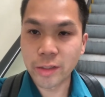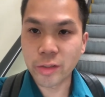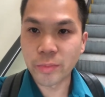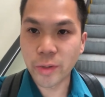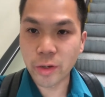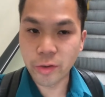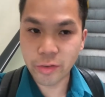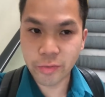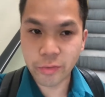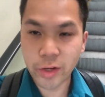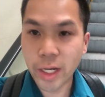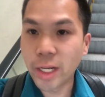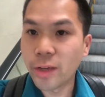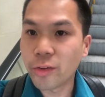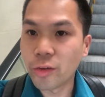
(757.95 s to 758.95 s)
Tomorrow's
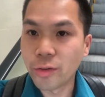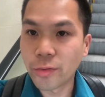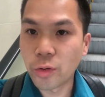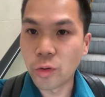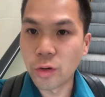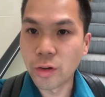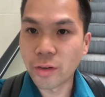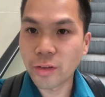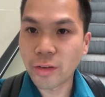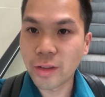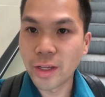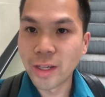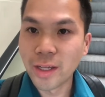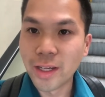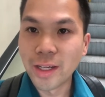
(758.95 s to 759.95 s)
Friday, so of course
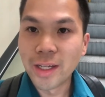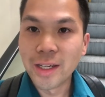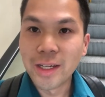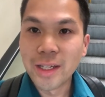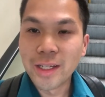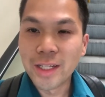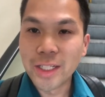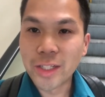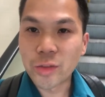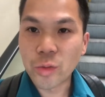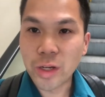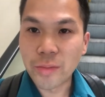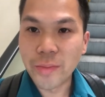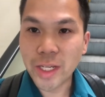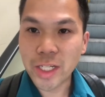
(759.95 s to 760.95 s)
I just
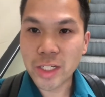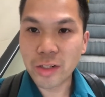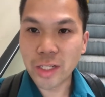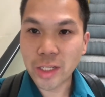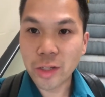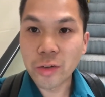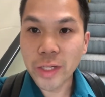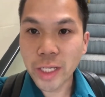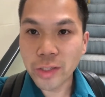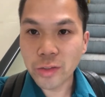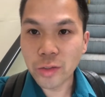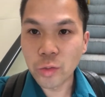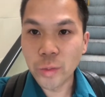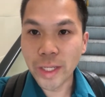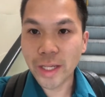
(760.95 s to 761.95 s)
want to make sure that going into
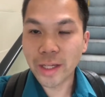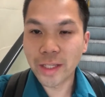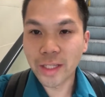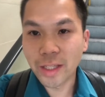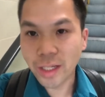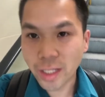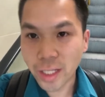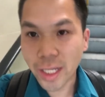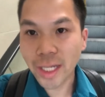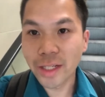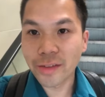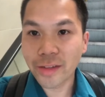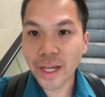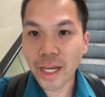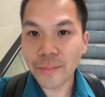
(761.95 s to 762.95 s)
the weekend that the client
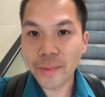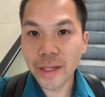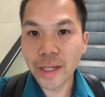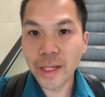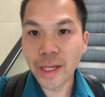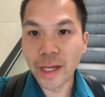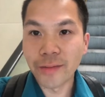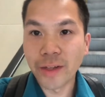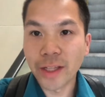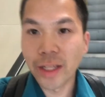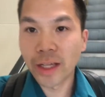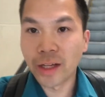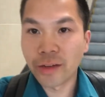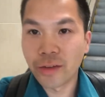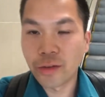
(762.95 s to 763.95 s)
is happy,
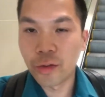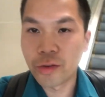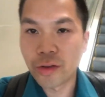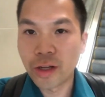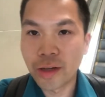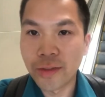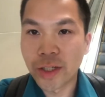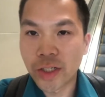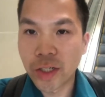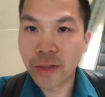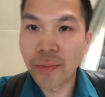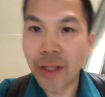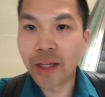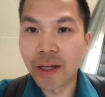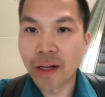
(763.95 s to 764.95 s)
everything else is resolved that should
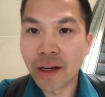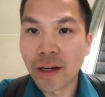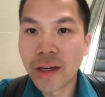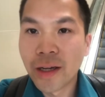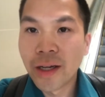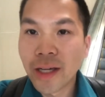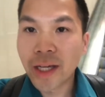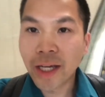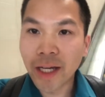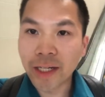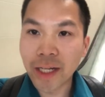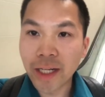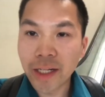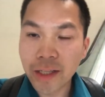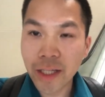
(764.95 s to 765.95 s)
be there, and
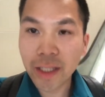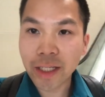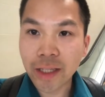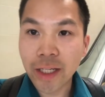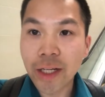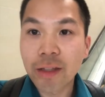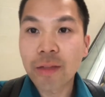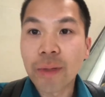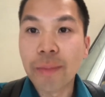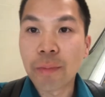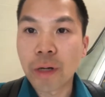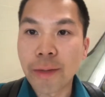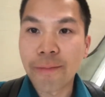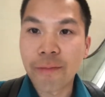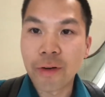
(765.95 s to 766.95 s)
anything that needed to be
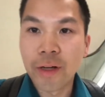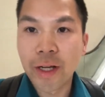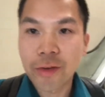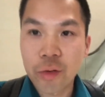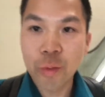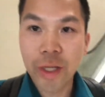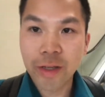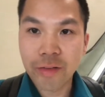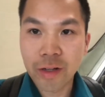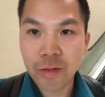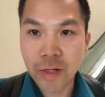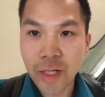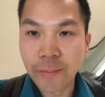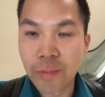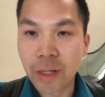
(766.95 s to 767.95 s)
prepped for next week is
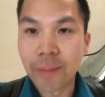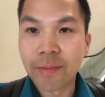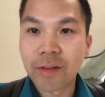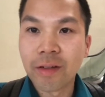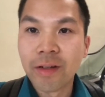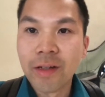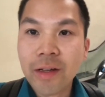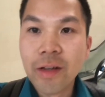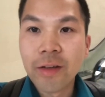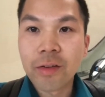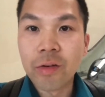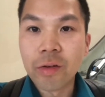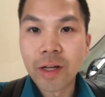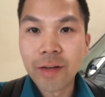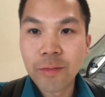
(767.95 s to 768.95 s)
already prepped.
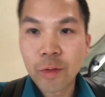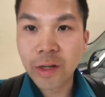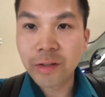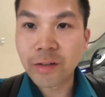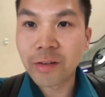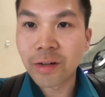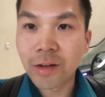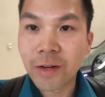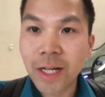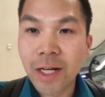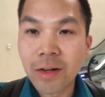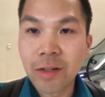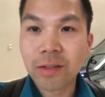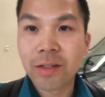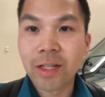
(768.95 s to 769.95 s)
So invoices are
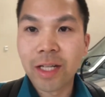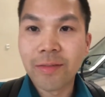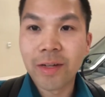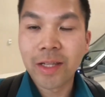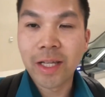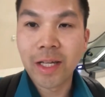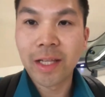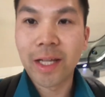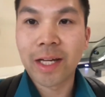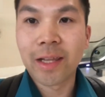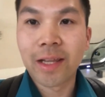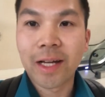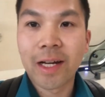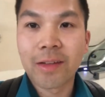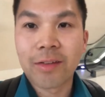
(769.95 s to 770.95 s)
out and everything like
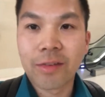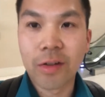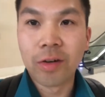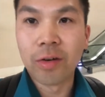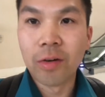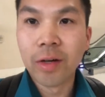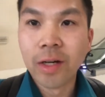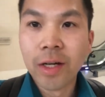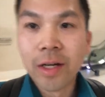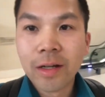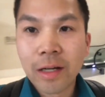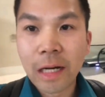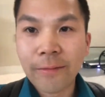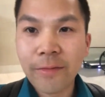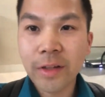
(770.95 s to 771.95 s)
that. So
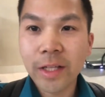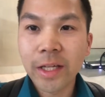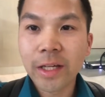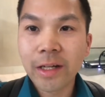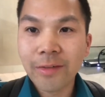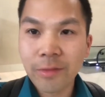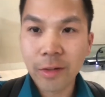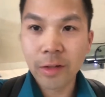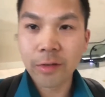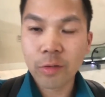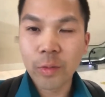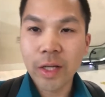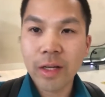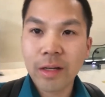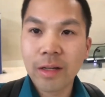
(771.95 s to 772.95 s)
I'm feeling good for this
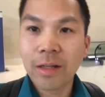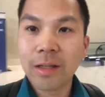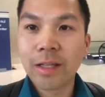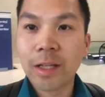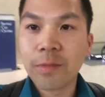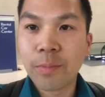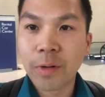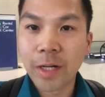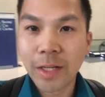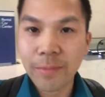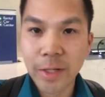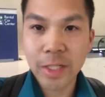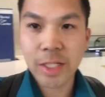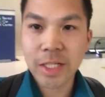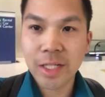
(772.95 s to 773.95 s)
week. That's pretty
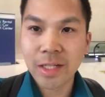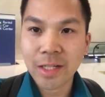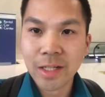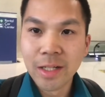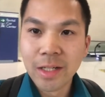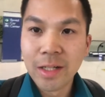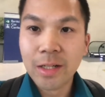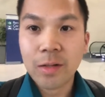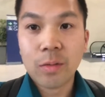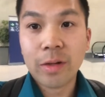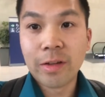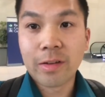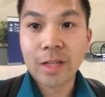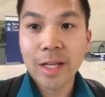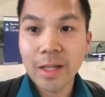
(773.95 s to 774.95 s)
much what
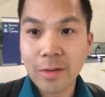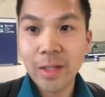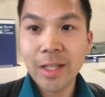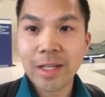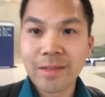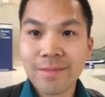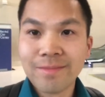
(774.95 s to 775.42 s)
it's like, really.